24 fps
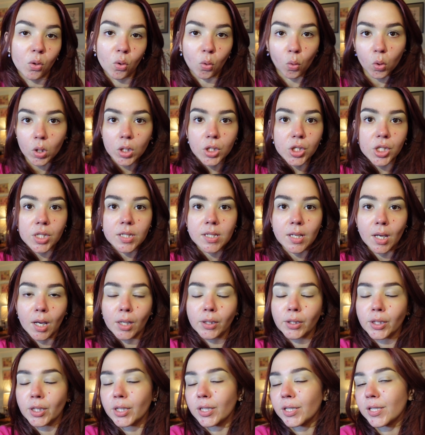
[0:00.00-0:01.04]
Gorgeous
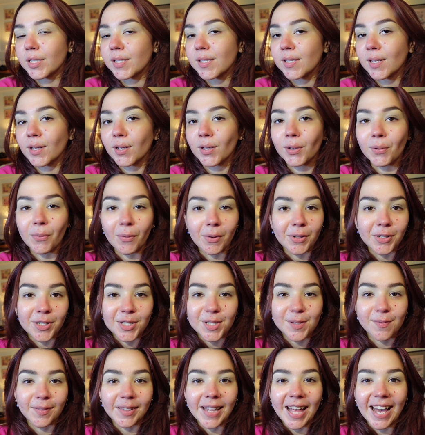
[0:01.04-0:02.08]
colors,
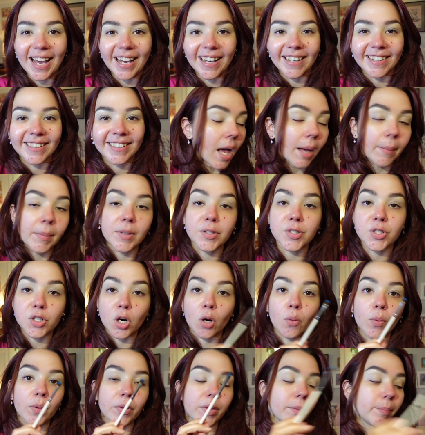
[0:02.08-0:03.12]
gorgeous flag. I'm gonna
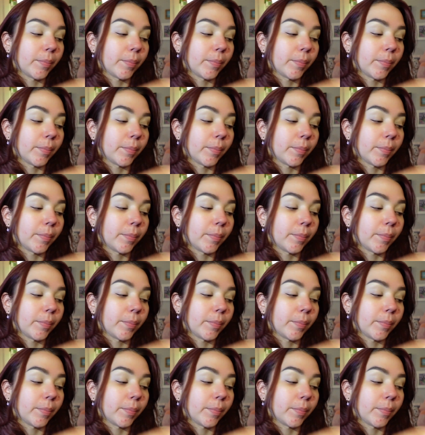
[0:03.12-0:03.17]
start with the